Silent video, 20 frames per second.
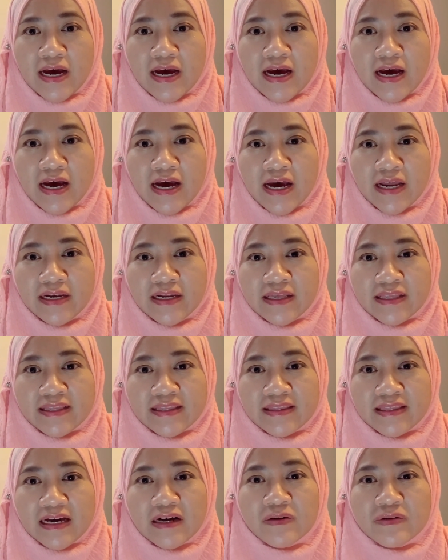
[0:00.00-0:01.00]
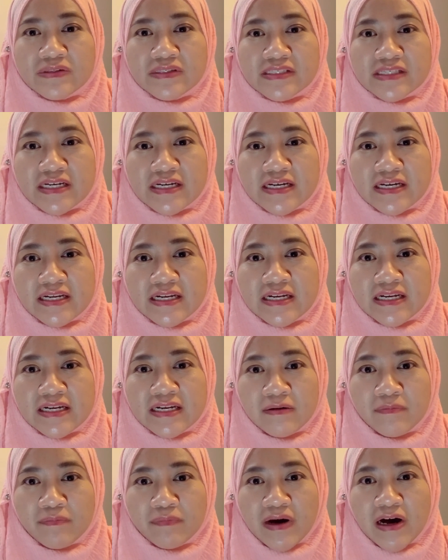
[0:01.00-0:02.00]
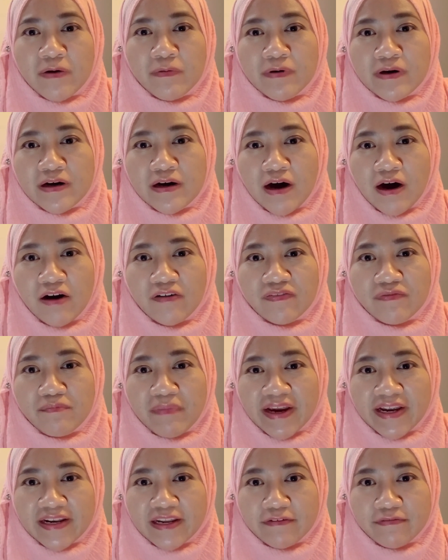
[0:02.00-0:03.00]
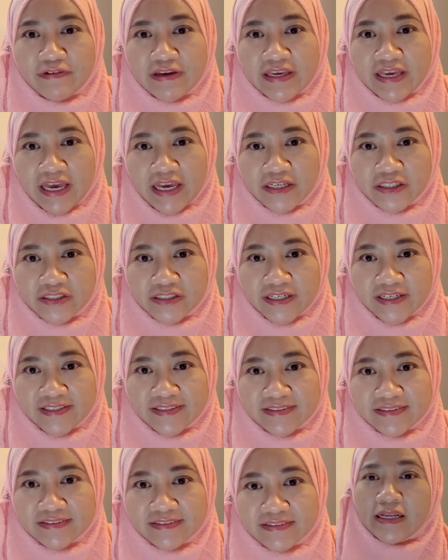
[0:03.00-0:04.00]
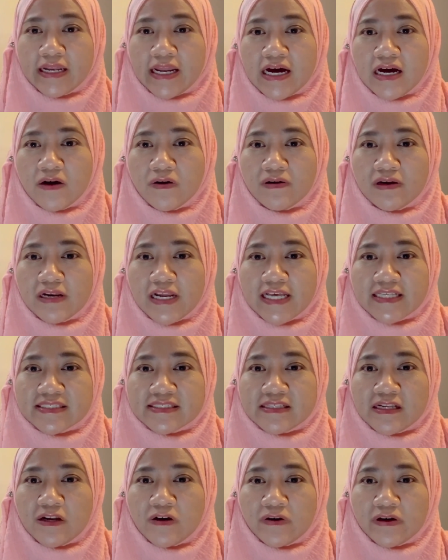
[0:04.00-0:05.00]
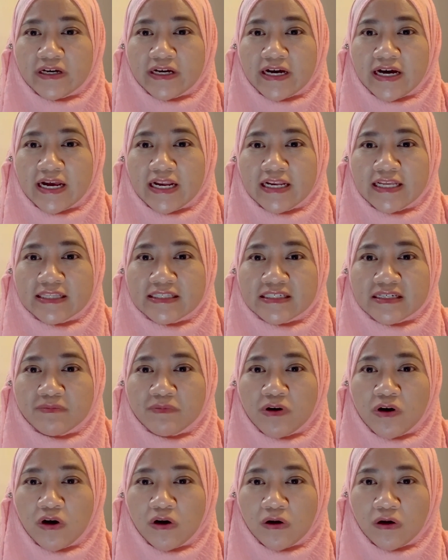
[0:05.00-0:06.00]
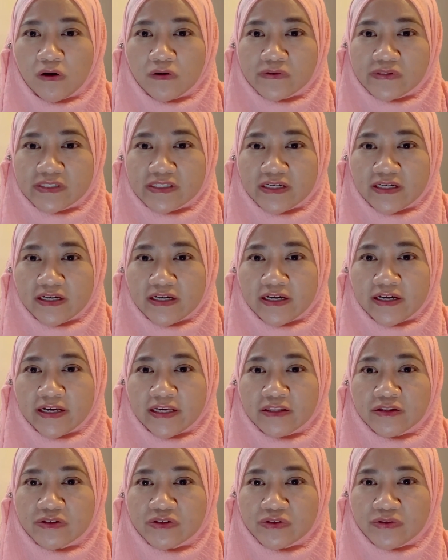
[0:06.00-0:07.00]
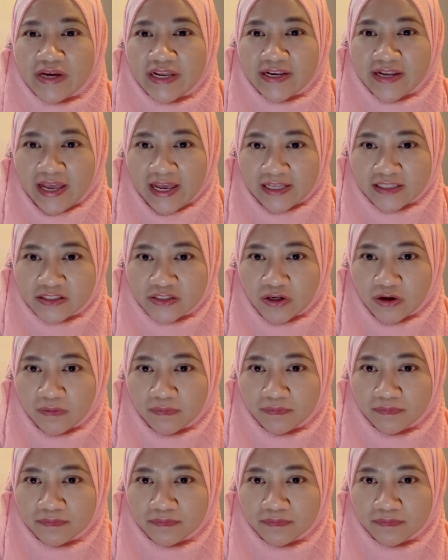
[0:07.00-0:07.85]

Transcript: under 1000 power of magnification. Now let's look a little more closer into an atom.